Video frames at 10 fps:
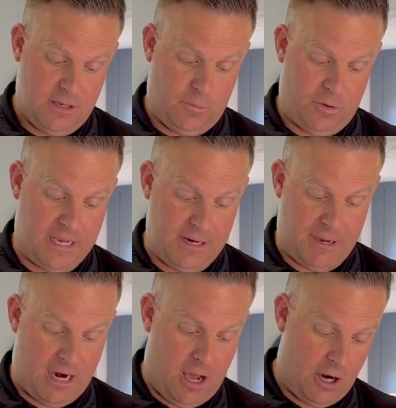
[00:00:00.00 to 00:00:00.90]
We were getting
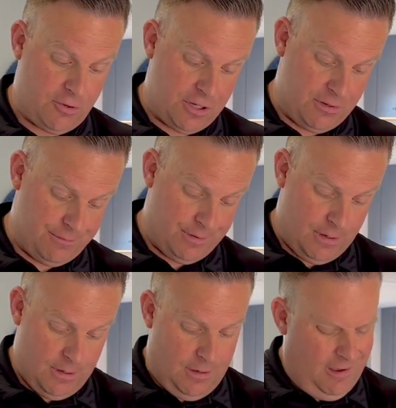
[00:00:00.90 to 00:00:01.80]
about
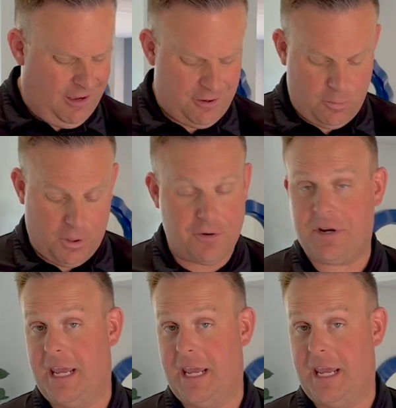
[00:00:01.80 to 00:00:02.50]
101 degree.